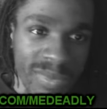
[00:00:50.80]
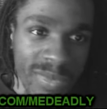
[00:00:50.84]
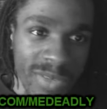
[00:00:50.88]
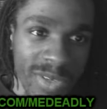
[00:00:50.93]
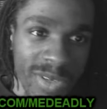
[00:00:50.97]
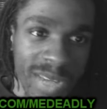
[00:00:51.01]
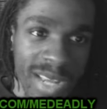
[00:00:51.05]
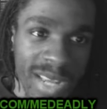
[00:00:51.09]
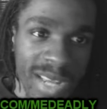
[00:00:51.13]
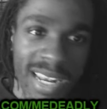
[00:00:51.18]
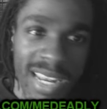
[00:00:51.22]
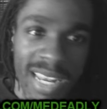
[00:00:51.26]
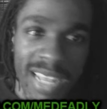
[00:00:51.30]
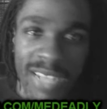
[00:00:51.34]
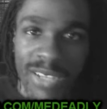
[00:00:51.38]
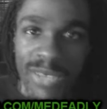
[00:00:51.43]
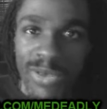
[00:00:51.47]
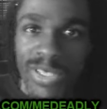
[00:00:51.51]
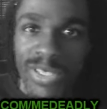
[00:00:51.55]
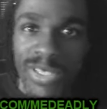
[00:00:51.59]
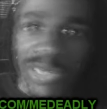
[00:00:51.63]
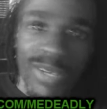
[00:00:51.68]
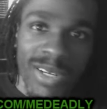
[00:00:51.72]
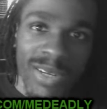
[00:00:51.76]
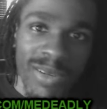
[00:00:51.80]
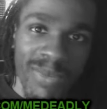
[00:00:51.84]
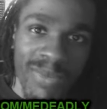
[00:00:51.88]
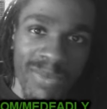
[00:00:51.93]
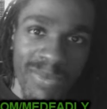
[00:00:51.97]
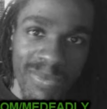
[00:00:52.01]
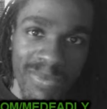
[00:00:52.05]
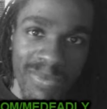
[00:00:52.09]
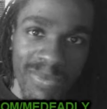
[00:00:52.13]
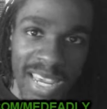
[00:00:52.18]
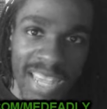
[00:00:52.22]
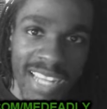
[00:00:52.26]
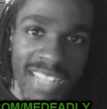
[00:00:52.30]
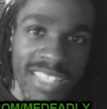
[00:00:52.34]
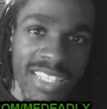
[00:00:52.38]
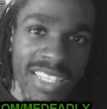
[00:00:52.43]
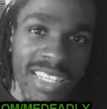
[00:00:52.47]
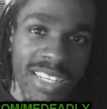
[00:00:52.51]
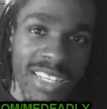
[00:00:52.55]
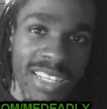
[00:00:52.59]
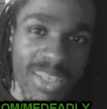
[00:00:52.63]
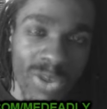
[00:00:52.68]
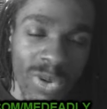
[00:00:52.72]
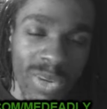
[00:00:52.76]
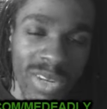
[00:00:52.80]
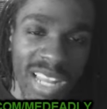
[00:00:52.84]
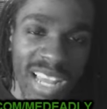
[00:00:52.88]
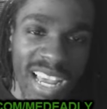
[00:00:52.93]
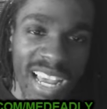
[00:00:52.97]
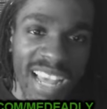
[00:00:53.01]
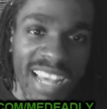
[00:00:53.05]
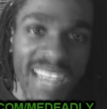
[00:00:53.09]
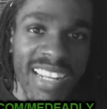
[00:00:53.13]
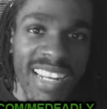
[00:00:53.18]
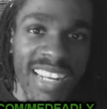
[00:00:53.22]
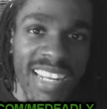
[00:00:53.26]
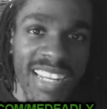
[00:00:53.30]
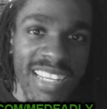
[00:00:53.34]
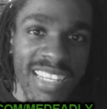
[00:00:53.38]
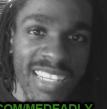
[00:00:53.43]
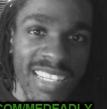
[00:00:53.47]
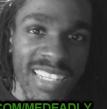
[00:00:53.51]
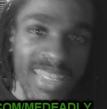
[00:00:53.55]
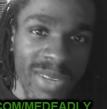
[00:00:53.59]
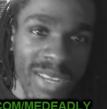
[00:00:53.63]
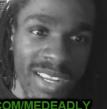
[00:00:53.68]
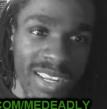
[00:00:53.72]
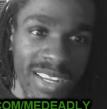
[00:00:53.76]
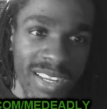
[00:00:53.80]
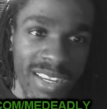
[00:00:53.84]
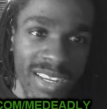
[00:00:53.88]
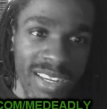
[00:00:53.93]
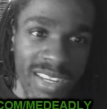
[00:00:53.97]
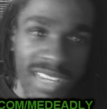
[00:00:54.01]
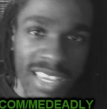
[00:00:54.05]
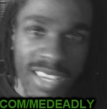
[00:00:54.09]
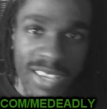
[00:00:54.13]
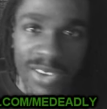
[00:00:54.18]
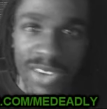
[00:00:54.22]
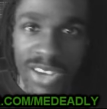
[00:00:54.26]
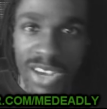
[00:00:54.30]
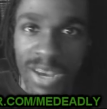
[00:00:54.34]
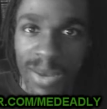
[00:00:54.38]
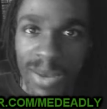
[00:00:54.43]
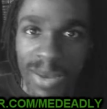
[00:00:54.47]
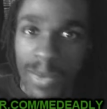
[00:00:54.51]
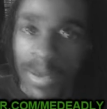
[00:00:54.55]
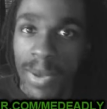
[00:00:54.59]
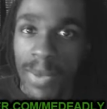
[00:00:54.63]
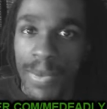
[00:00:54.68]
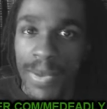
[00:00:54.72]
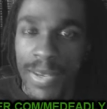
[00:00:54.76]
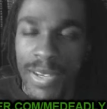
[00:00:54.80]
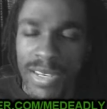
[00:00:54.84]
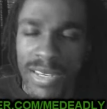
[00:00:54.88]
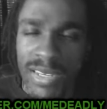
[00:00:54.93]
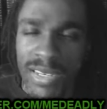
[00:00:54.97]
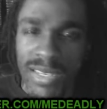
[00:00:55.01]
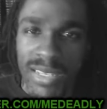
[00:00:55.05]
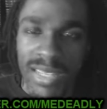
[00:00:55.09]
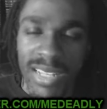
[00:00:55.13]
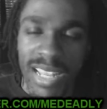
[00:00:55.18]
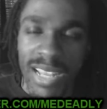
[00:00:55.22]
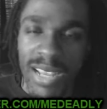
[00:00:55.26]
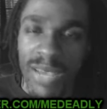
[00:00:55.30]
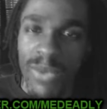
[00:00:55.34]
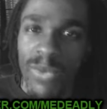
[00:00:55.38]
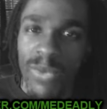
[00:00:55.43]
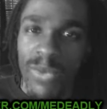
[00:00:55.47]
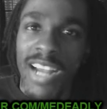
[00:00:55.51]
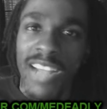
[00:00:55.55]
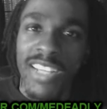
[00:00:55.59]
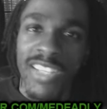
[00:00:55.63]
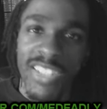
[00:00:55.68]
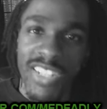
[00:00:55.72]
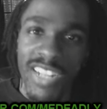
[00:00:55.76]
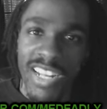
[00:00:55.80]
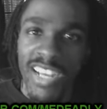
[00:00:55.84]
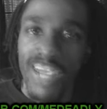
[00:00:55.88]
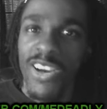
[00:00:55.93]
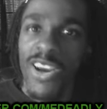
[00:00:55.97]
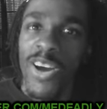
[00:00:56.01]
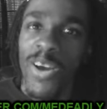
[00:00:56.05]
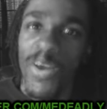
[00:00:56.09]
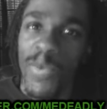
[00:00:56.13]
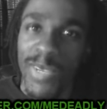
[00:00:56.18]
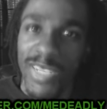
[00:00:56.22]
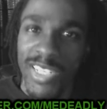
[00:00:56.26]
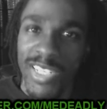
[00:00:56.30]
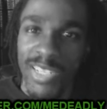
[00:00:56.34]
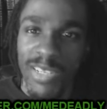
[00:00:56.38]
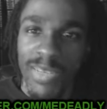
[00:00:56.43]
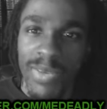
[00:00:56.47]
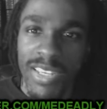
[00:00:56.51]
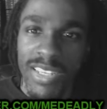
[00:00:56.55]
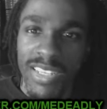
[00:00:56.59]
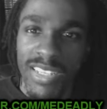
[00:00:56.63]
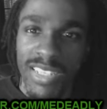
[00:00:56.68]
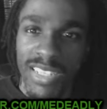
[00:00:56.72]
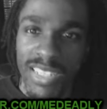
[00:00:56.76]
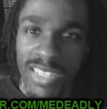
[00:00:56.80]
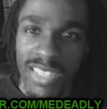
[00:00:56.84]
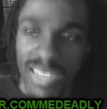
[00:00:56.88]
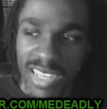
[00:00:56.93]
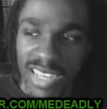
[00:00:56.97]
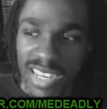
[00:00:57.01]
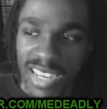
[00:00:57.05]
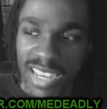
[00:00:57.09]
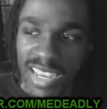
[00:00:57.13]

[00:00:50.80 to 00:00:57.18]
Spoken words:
you know how, like, you see one of them bad chicks online and they just like, can you comment my pictures? Like, why should I comment your pictures?